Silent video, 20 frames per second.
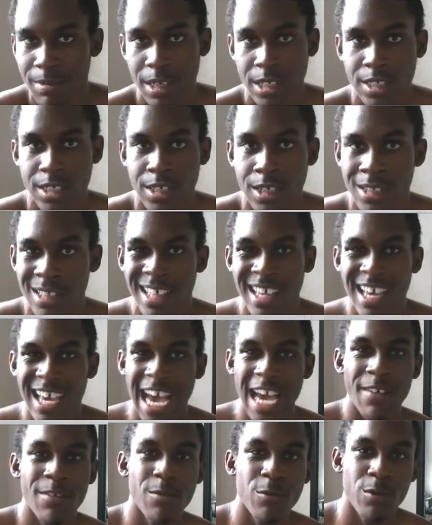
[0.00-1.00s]
my son.
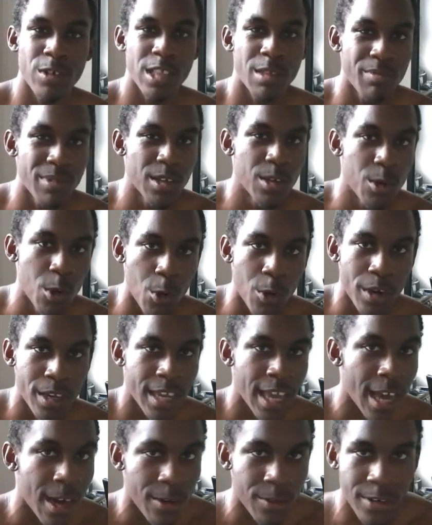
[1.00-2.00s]
I haven't really been
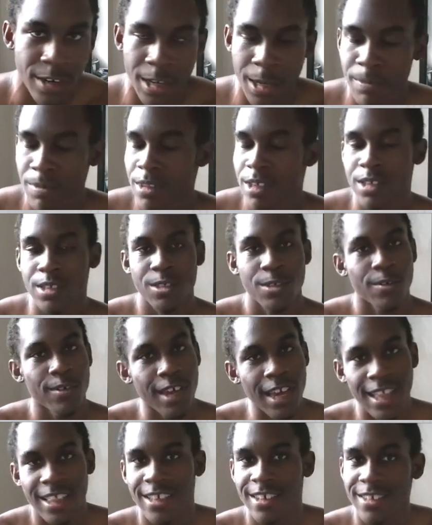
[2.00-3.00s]
going out, right? So
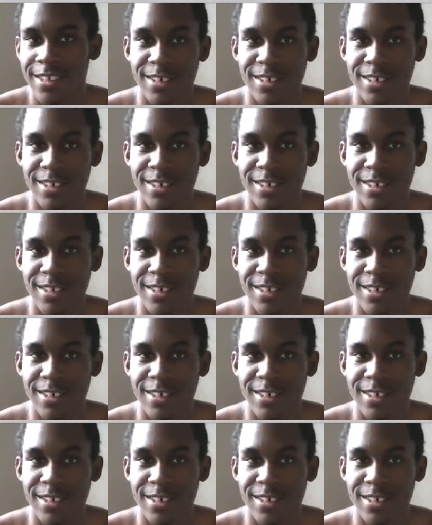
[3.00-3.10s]
again, you